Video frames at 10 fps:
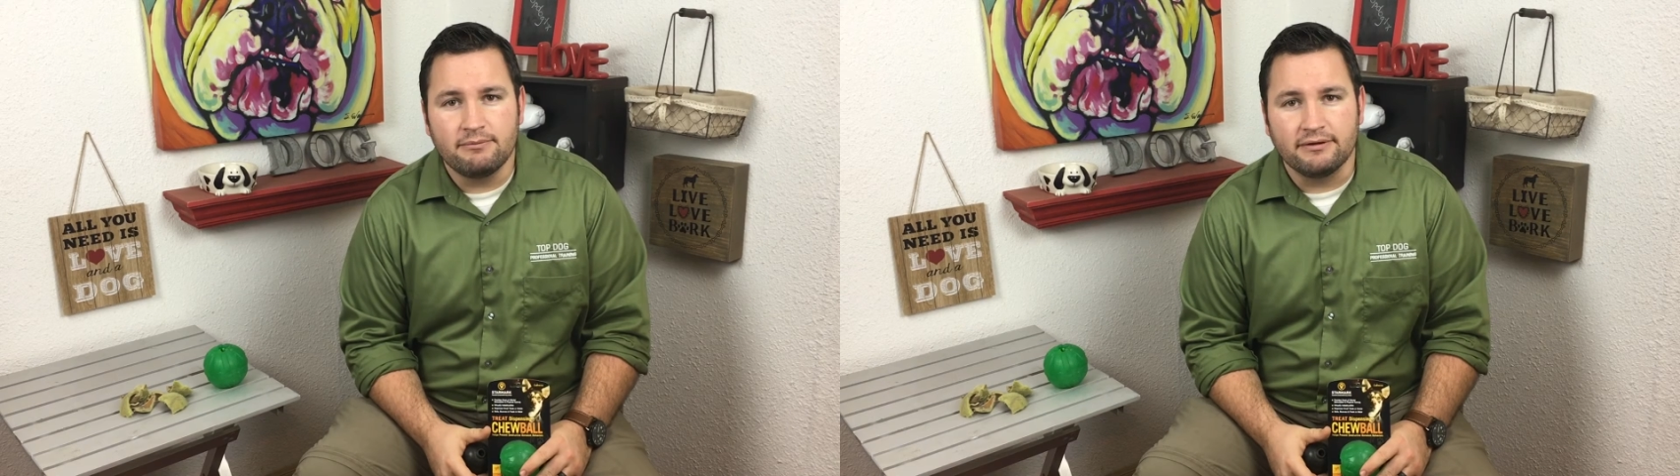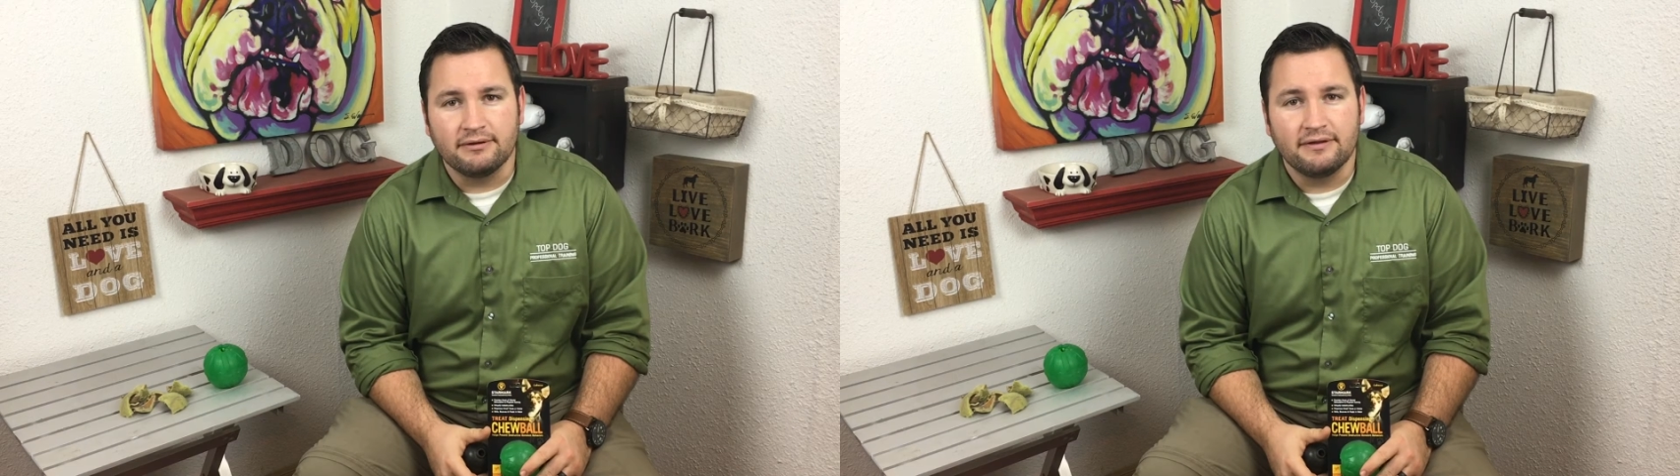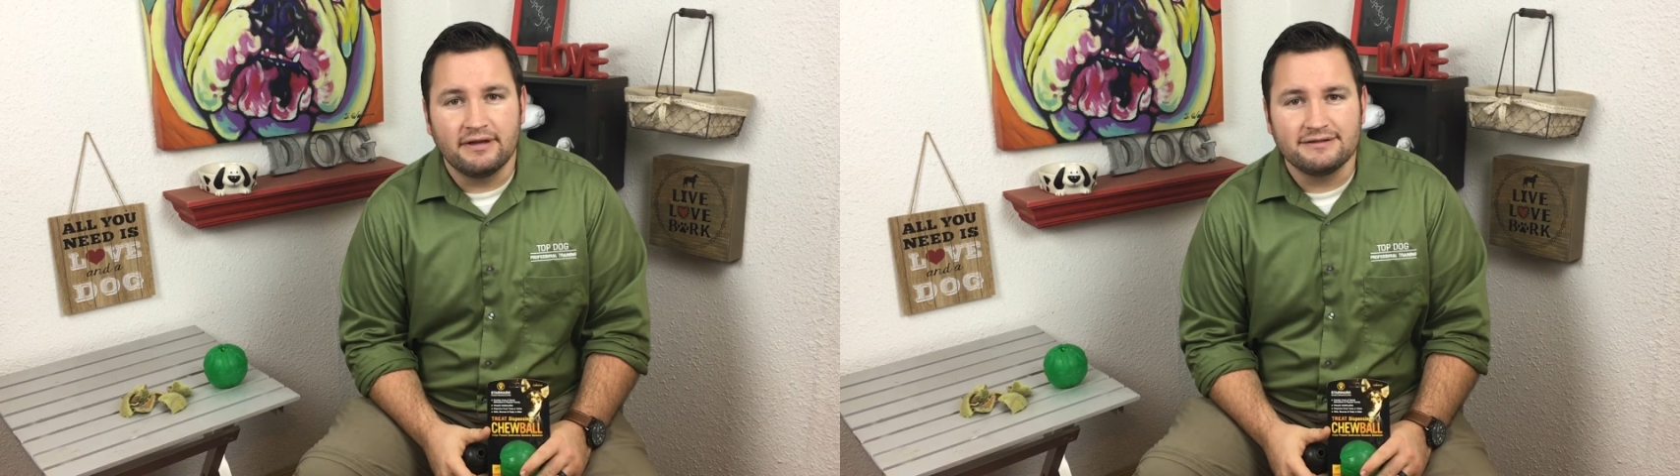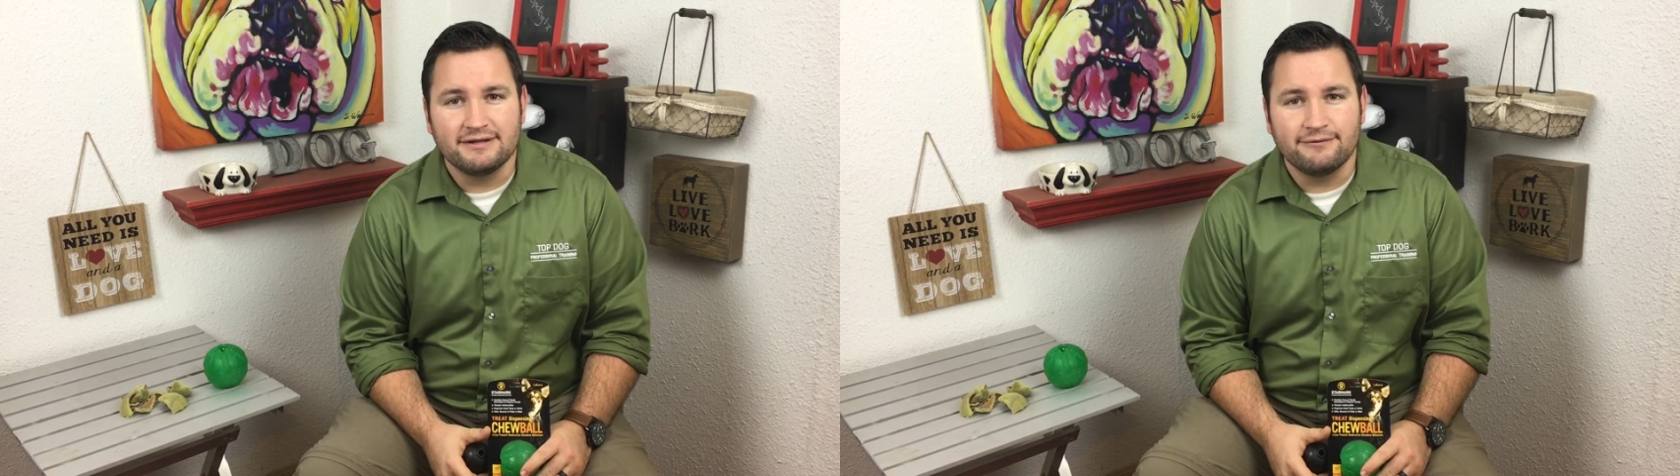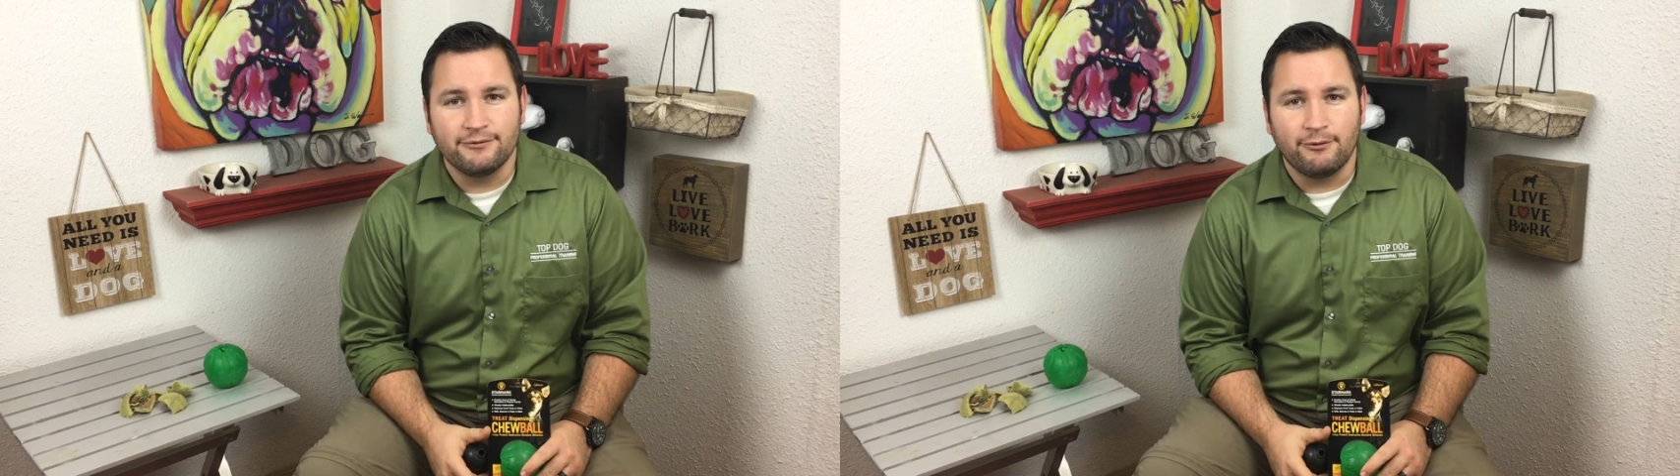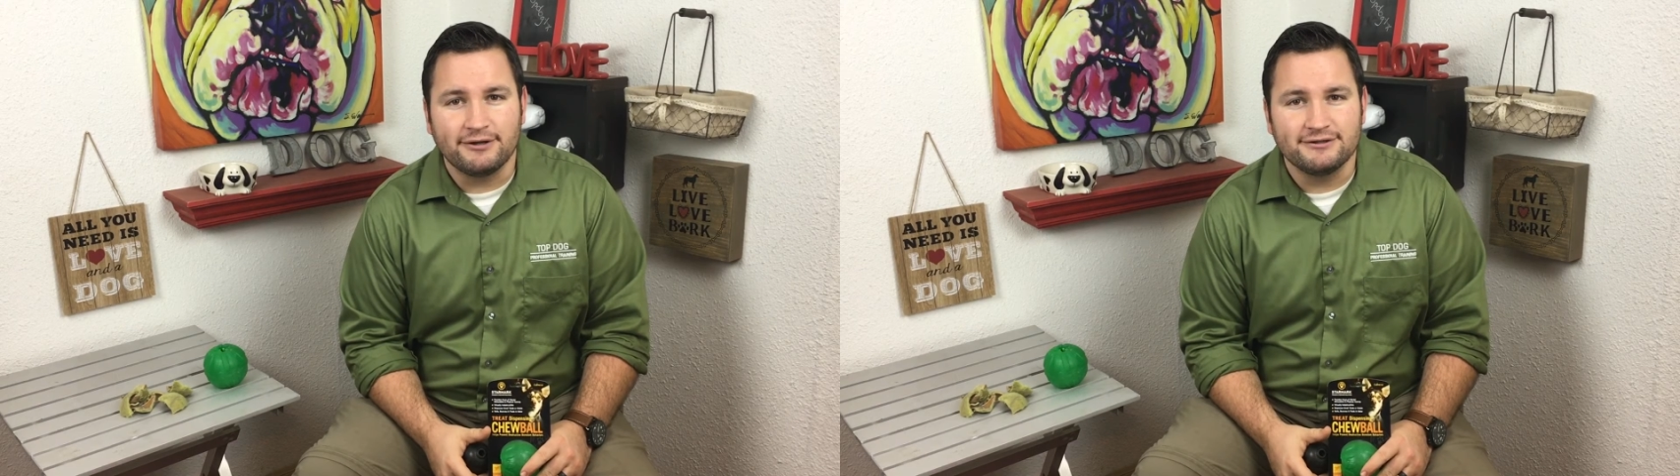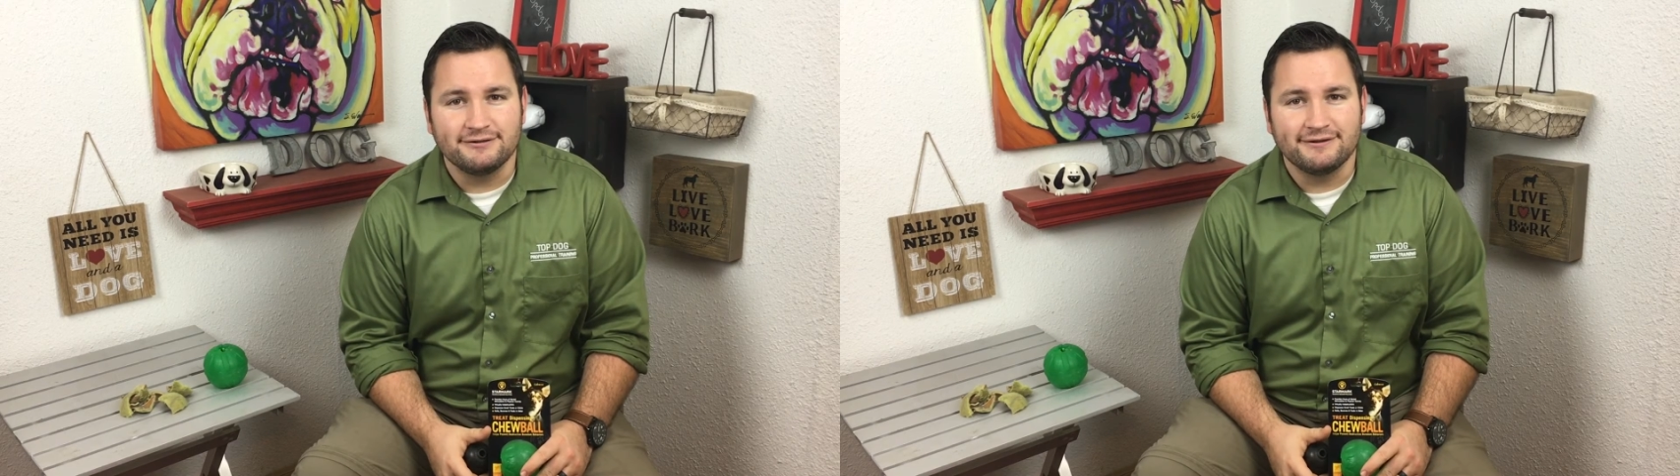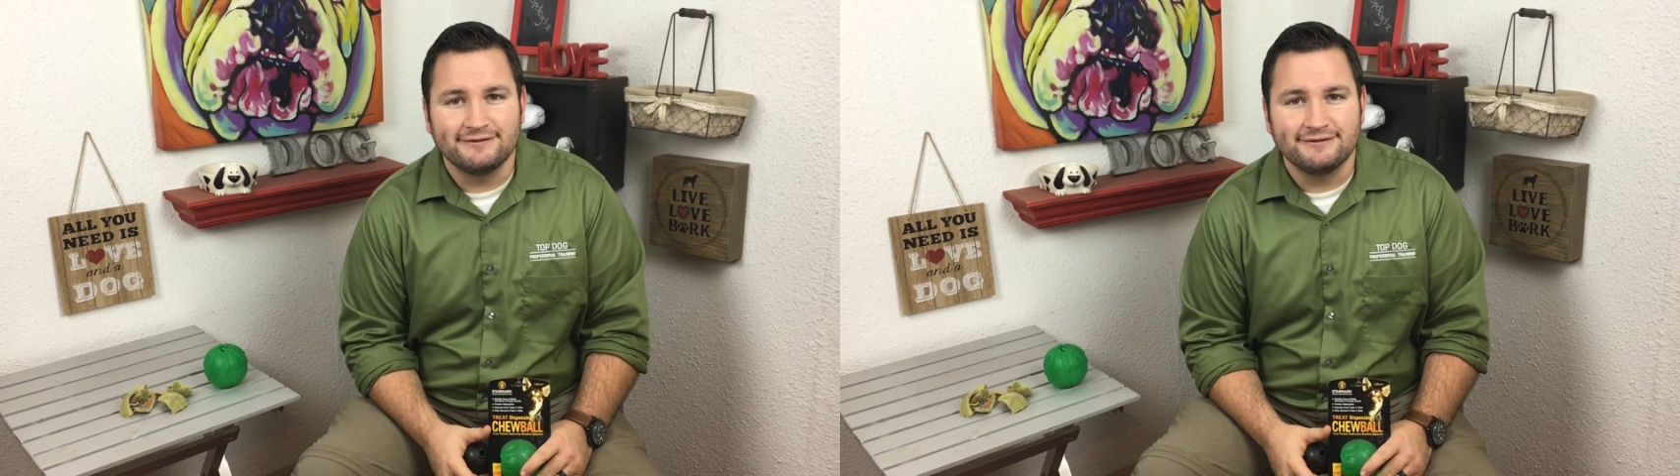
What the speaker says: and thanks again for watching.